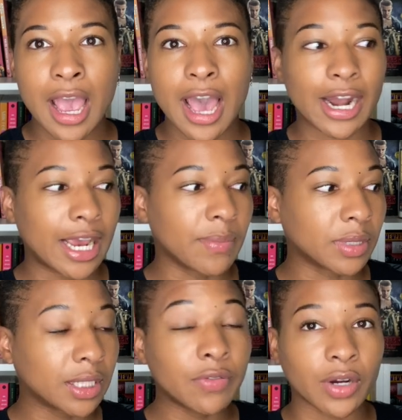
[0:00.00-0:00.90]
and I
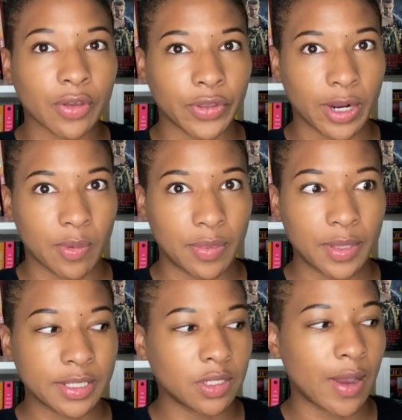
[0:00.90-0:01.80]
completely forgot that I read this,